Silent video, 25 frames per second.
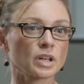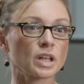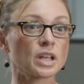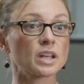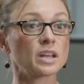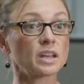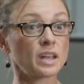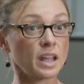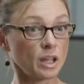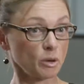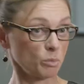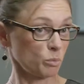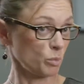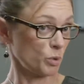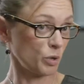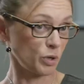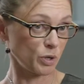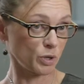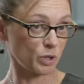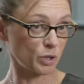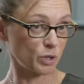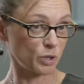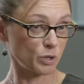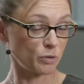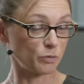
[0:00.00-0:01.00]

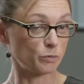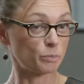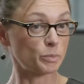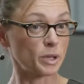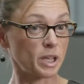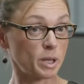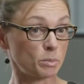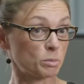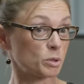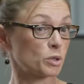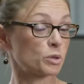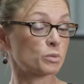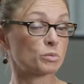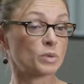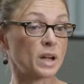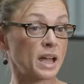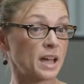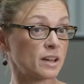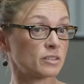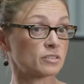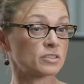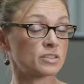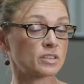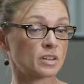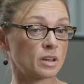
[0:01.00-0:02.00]
network of people
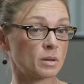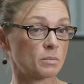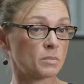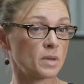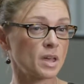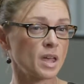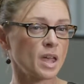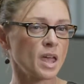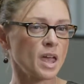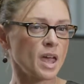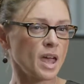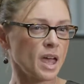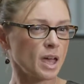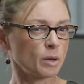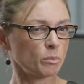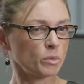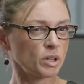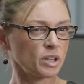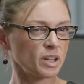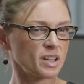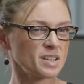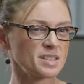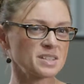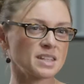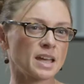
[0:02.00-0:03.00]
around them. And
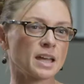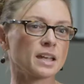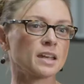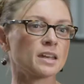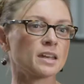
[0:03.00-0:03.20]
when I say